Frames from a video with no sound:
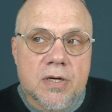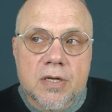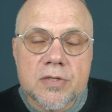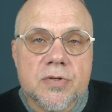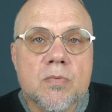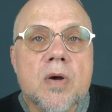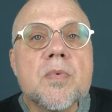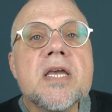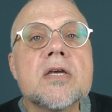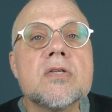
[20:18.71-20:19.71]
our country, what
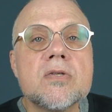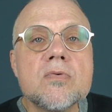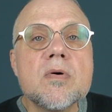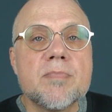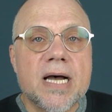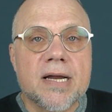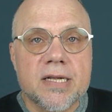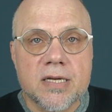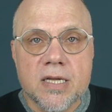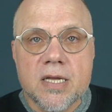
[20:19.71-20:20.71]
we can do about it